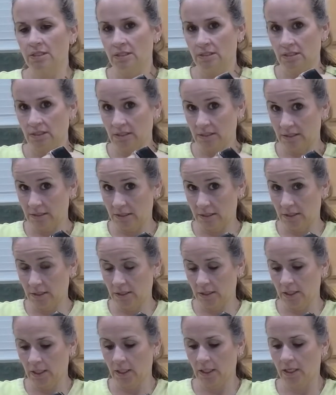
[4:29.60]

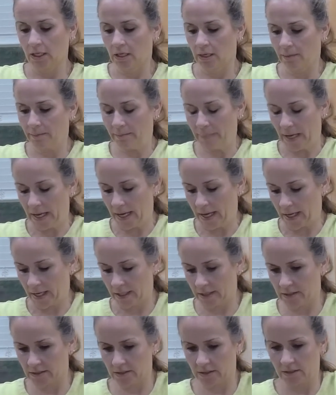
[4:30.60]
sealing
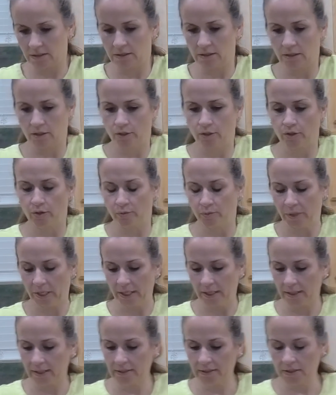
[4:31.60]
bags, the silicone
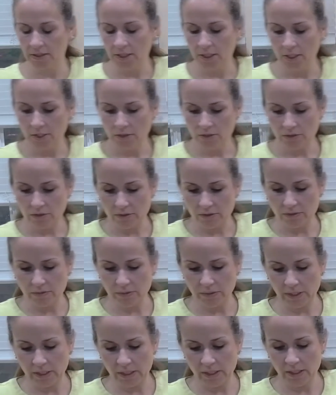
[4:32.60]
bags. So this
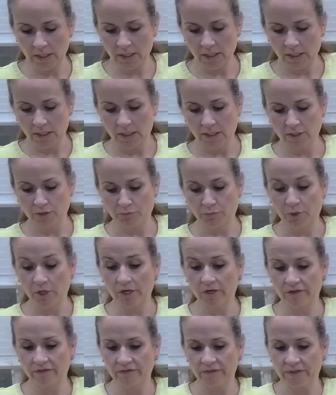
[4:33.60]
one is
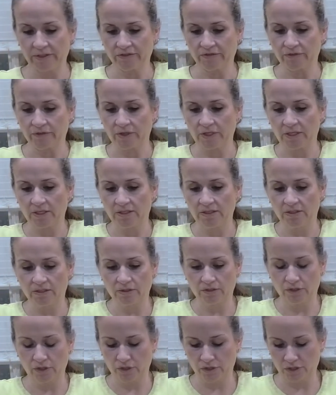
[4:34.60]
perfect for this.
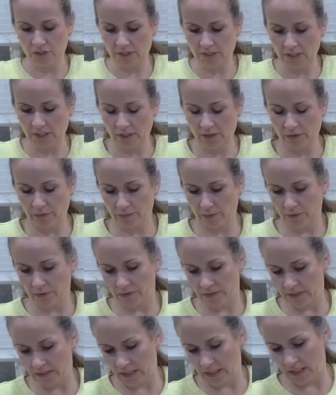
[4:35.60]
So you're just going to throw
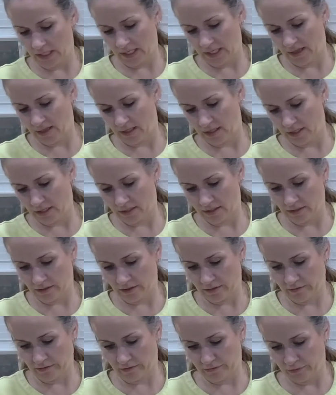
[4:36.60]
these in. I think I still
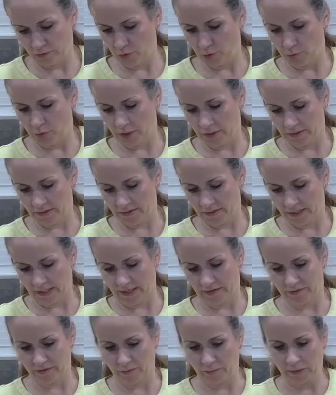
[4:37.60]
have a few peels
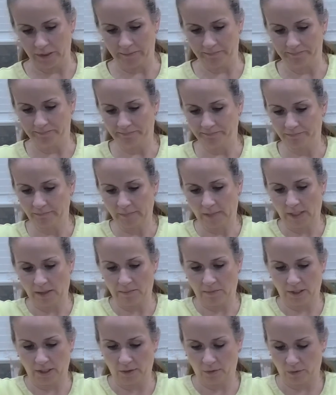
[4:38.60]
left, but I'm
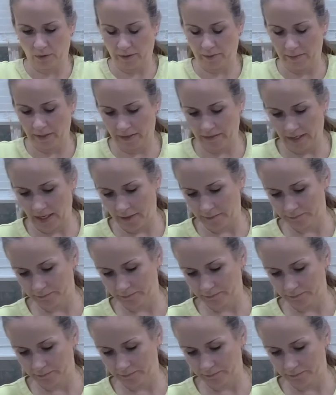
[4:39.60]
not going to worry about that